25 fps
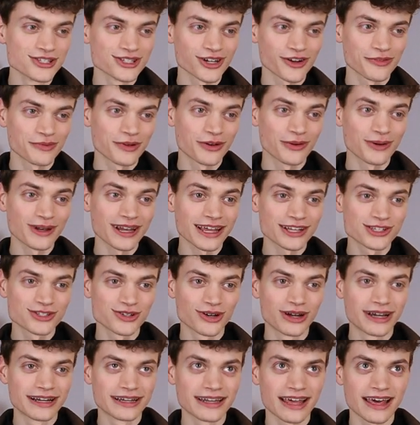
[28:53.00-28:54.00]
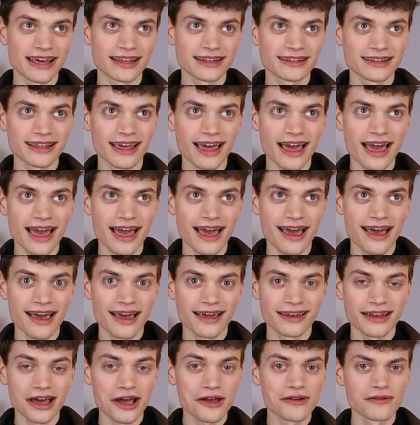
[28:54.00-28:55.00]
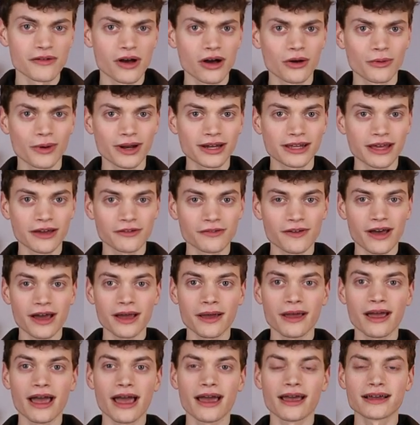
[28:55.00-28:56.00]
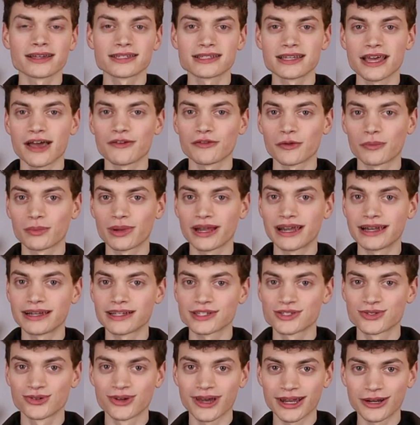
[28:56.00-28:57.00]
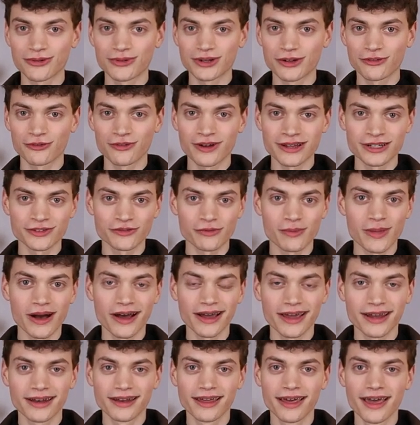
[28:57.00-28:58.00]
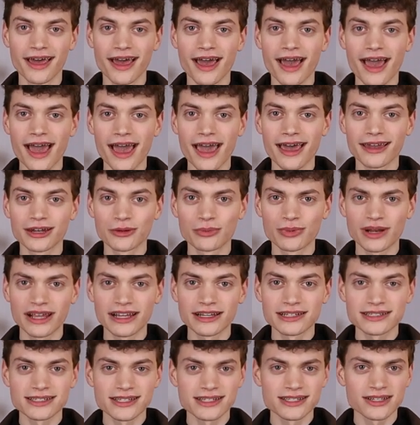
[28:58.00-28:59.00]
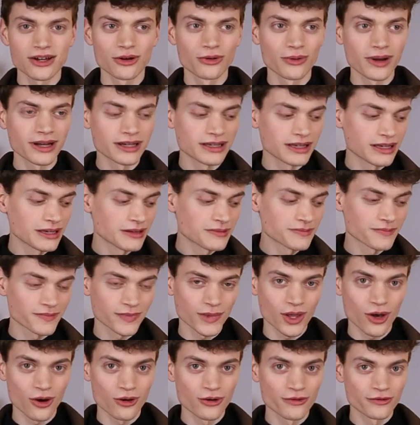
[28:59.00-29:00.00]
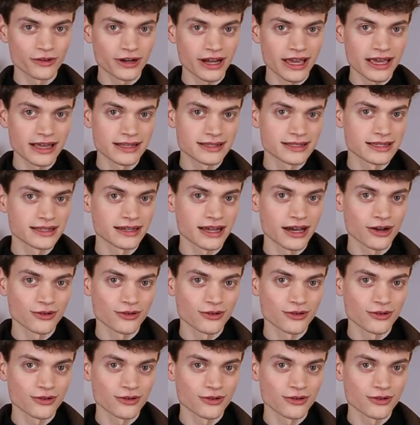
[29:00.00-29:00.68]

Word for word: So I've been really enjoying that. And I already have, I actually have a playlist together with a friend of mine. And the playlist is already over 18